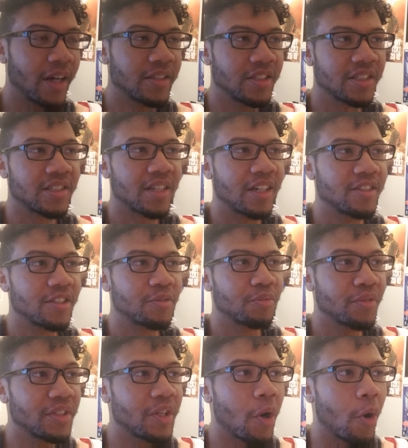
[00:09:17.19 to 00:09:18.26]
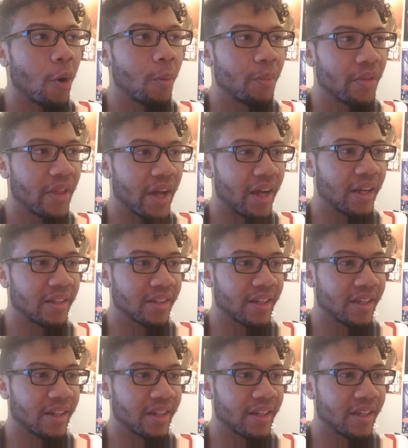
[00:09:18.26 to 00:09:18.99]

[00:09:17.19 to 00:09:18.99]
I just I just really hope that